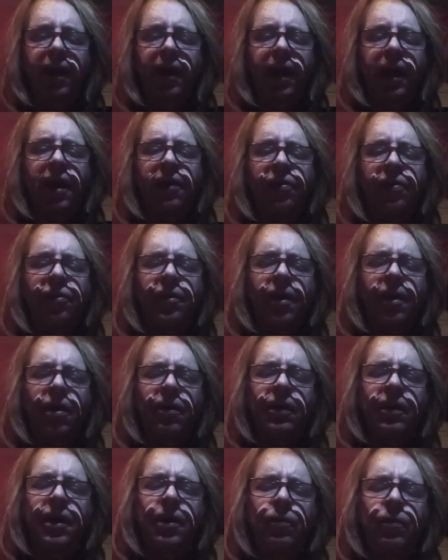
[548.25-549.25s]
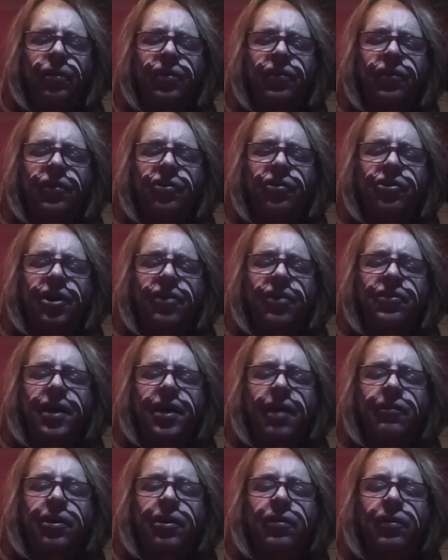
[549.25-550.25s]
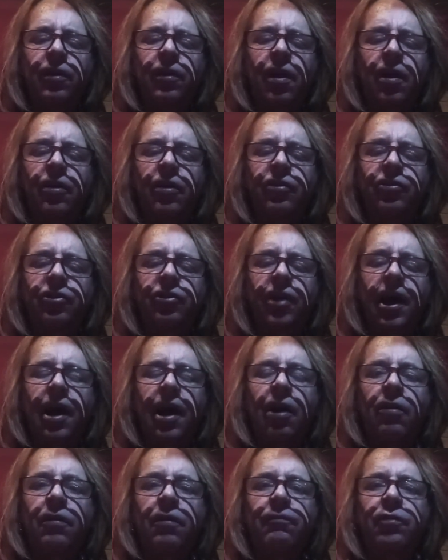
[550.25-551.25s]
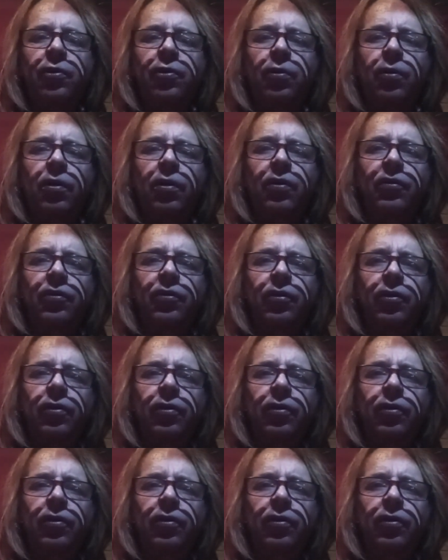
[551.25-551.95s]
and thought he would suggest having lunch out of doors.